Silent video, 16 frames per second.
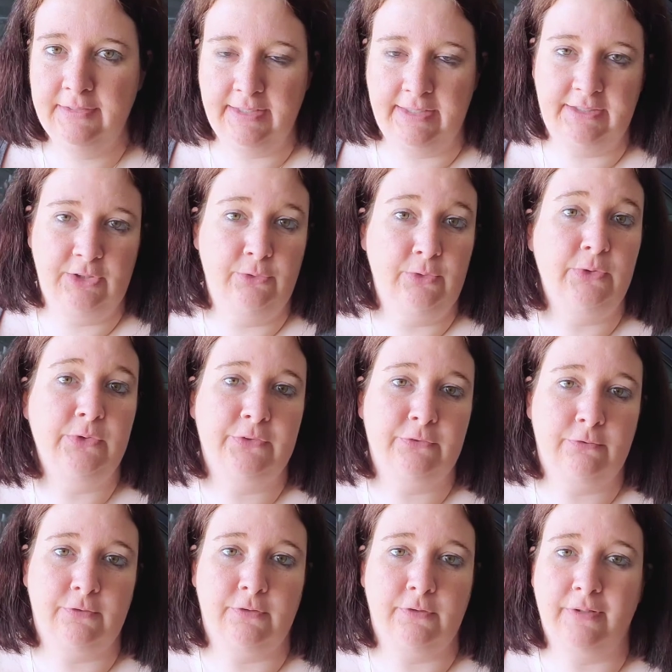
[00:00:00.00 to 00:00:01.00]
like you use
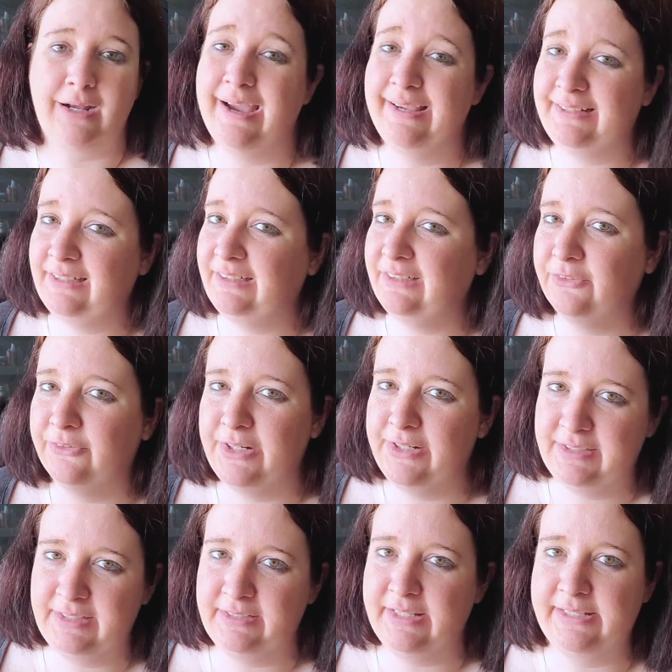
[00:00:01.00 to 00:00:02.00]
for hiking or
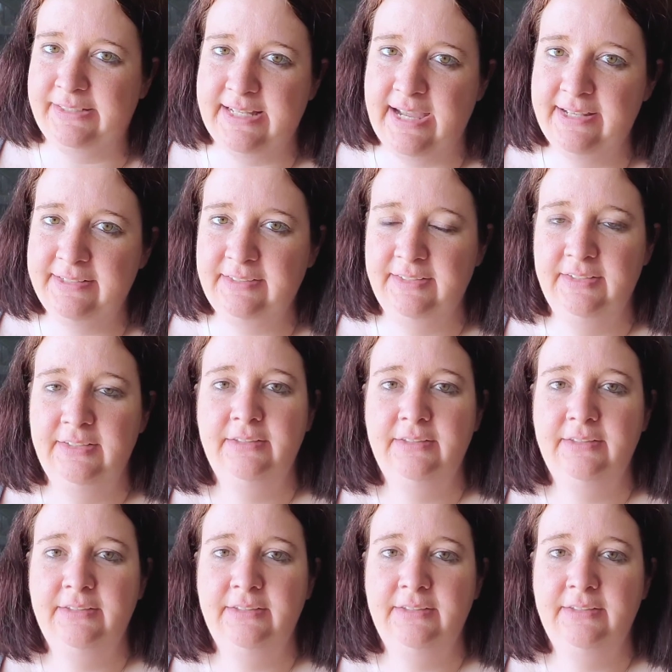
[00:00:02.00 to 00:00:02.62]
anything like that.